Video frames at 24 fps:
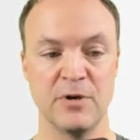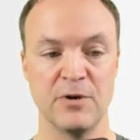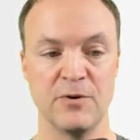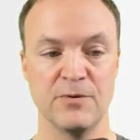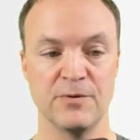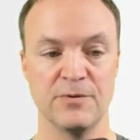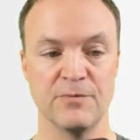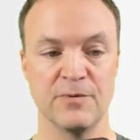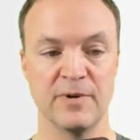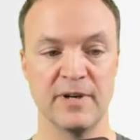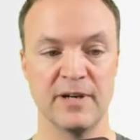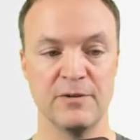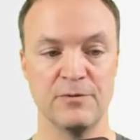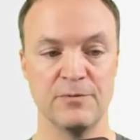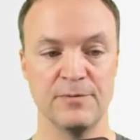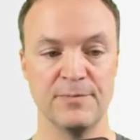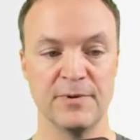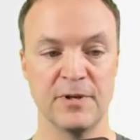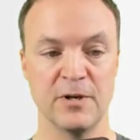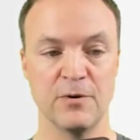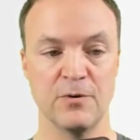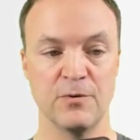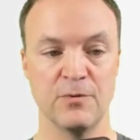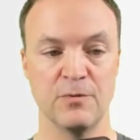mode where it'll
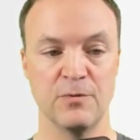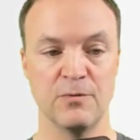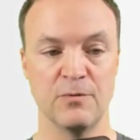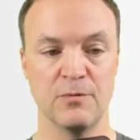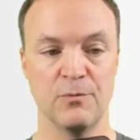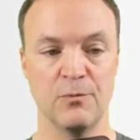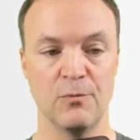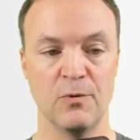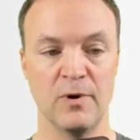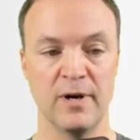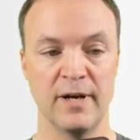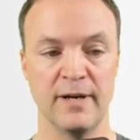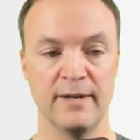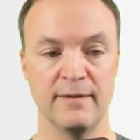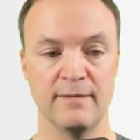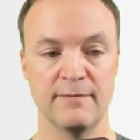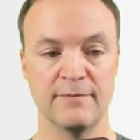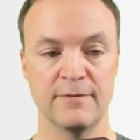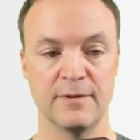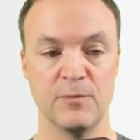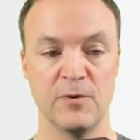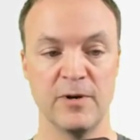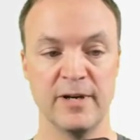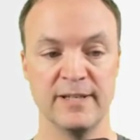go one
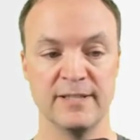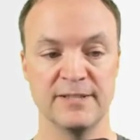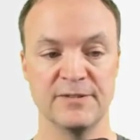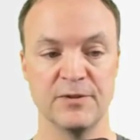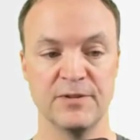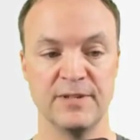from one.